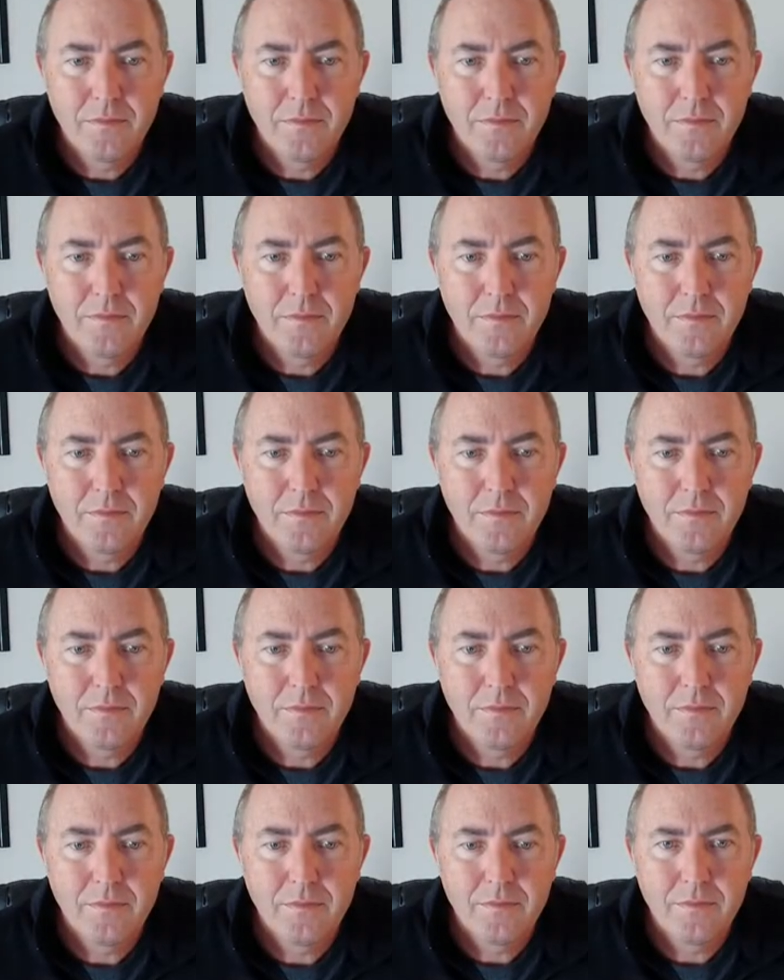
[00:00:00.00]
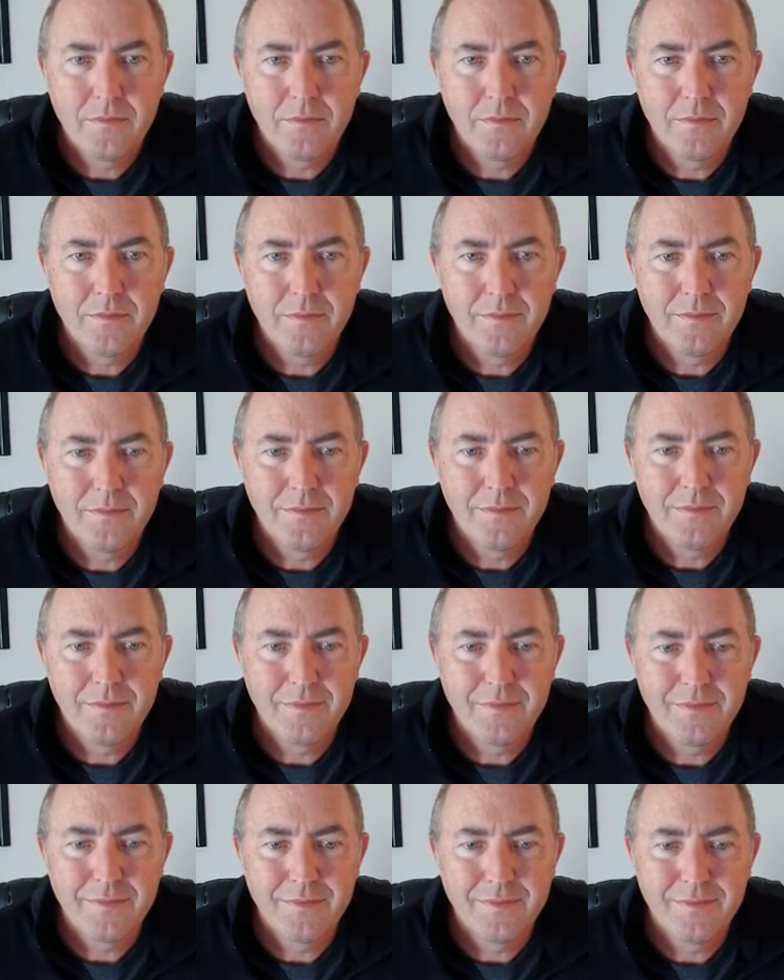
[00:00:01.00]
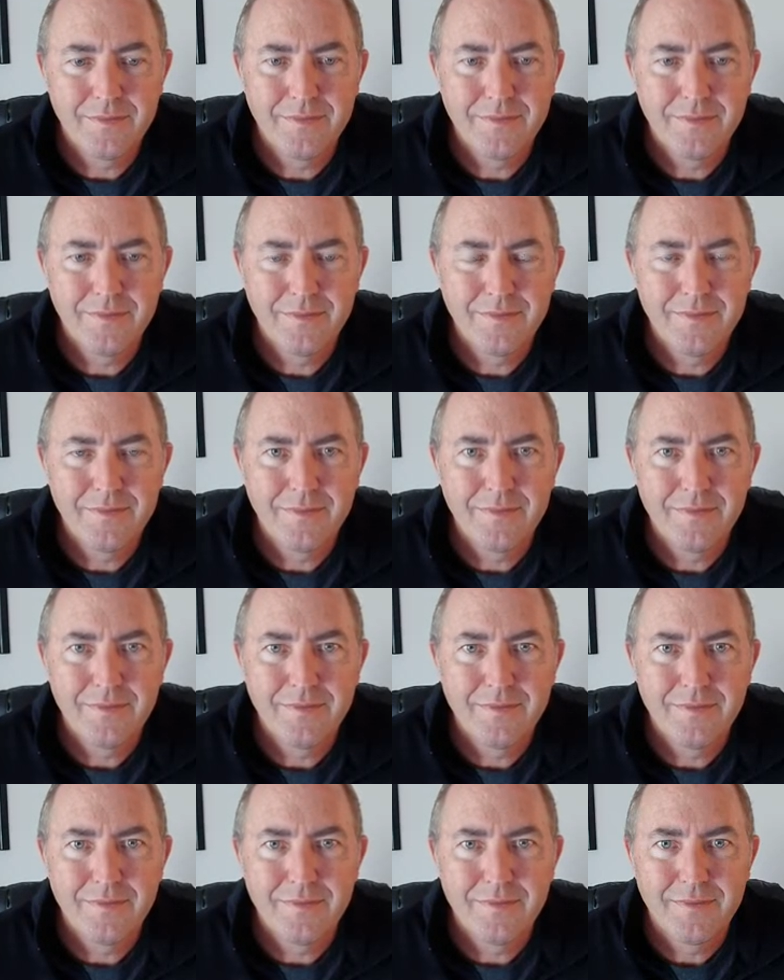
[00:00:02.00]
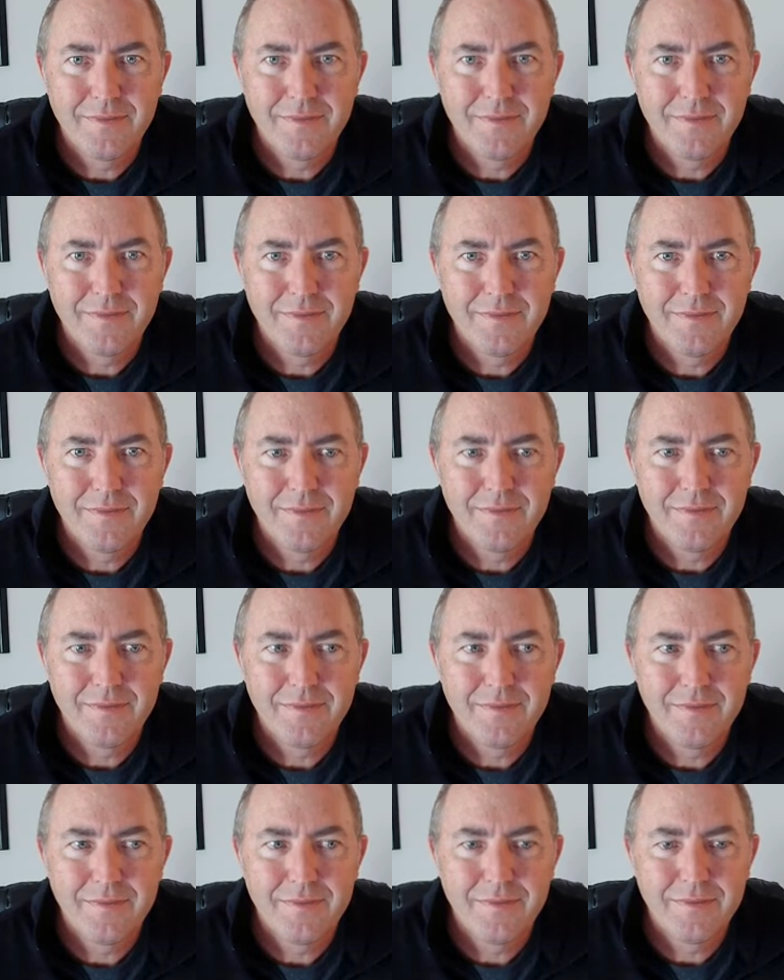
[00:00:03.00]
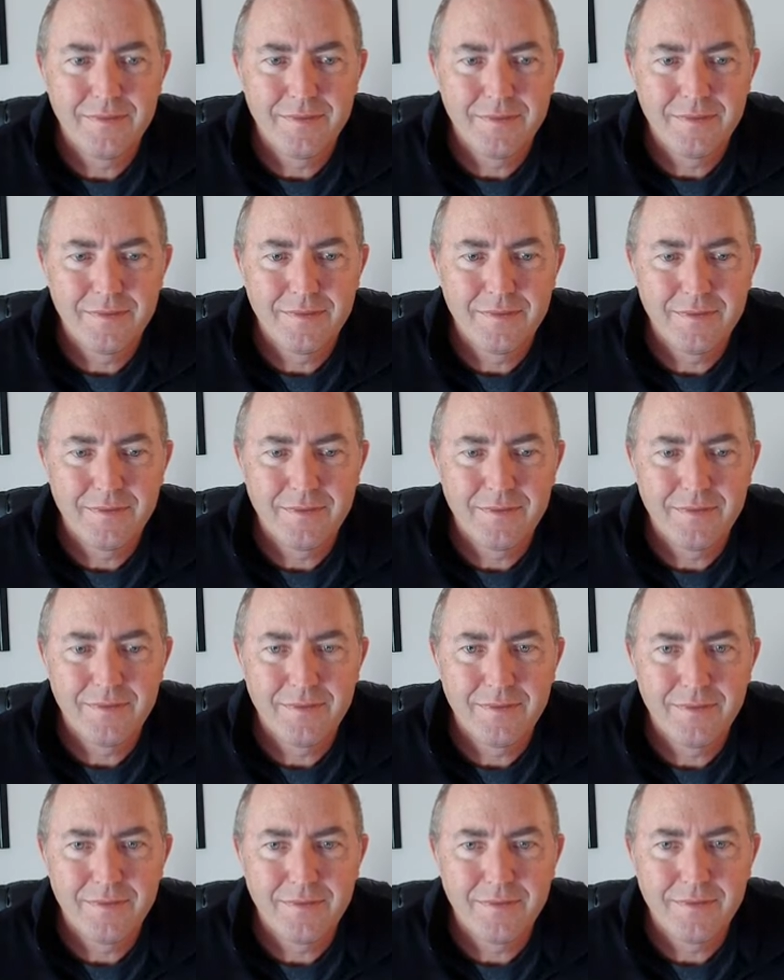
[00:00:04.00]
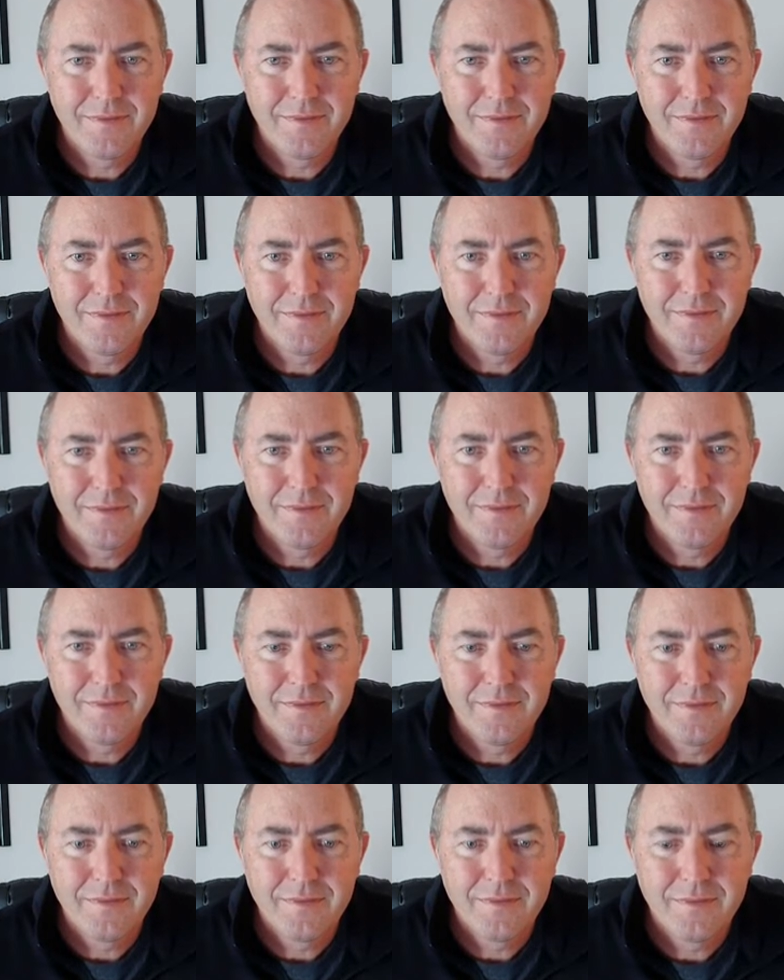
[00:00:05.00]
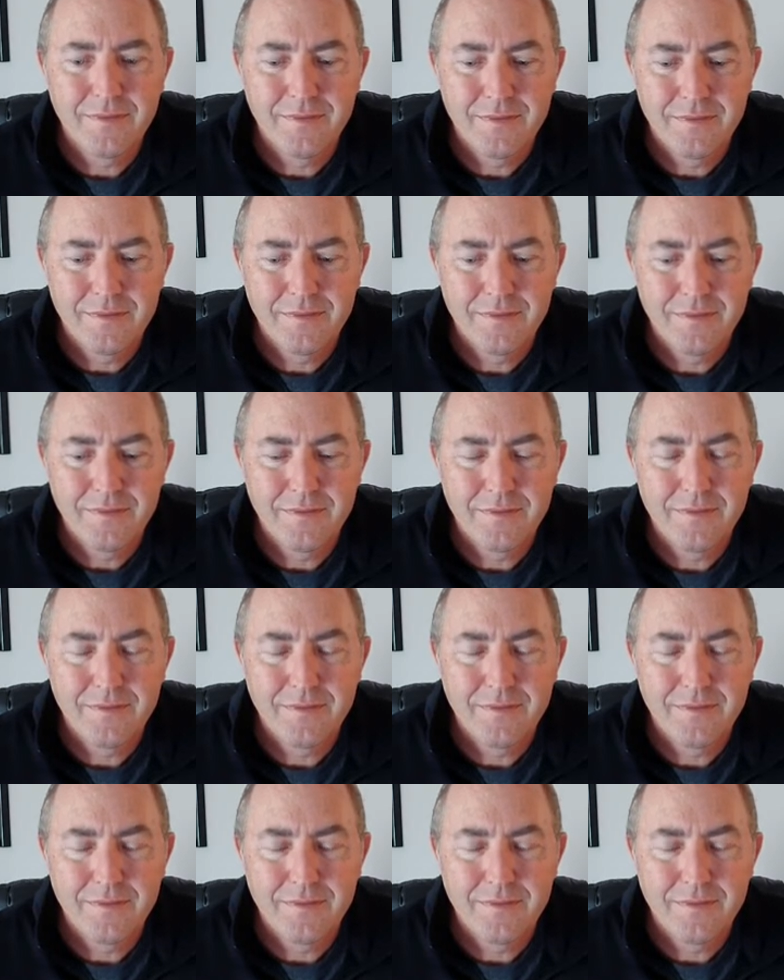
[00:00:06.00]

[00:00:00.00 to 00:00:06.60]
The person shown says nothing.